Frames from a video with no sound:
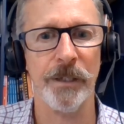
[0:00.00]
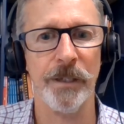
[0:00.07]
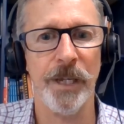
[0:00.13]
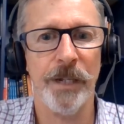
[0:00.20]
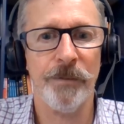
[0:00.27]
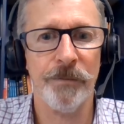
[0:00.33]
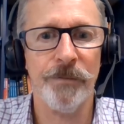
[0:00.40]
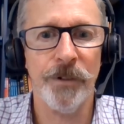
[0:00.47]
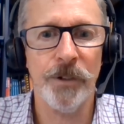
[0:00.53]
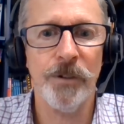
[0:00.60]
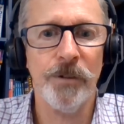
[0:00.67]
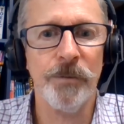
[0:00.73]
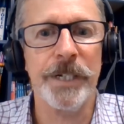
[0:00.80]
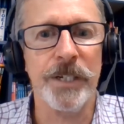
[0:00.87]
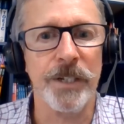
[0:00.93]
And for
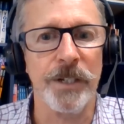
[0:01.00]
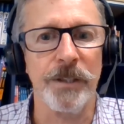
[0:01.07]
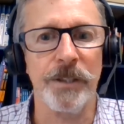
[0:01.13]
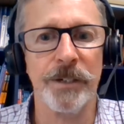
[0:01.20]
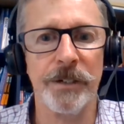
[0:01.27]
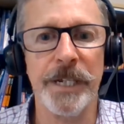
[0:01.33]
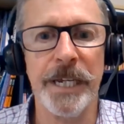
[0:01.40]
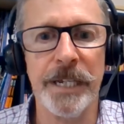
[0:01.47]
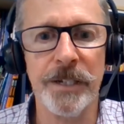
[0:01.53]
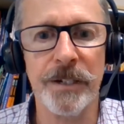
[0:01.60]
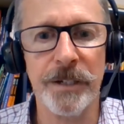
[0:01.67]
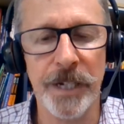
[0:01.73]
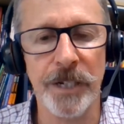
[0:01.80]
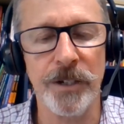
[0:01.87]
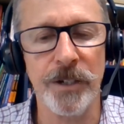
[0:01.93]
good reason. The
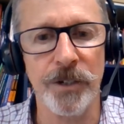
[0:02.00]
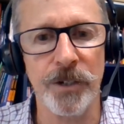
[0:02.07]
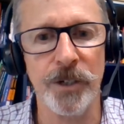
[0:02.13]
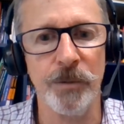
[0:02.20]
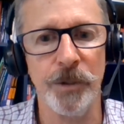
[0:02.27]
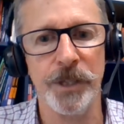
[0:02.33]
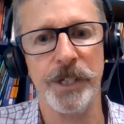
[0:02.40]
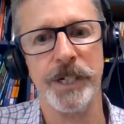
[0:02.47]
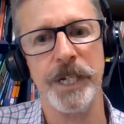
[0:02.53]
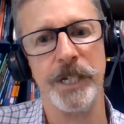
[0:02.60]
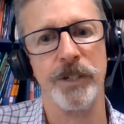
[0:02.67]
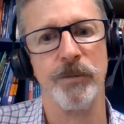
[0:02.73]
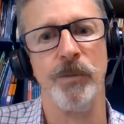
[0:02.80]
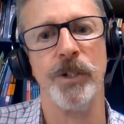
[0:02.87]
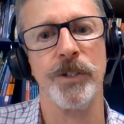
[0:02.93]
test doesn't do what the
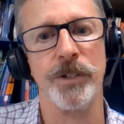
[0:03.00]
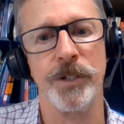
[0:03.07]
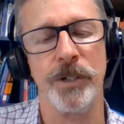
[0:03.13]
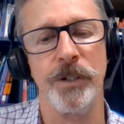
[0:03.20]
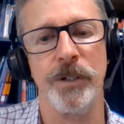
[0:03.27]
test wants to do.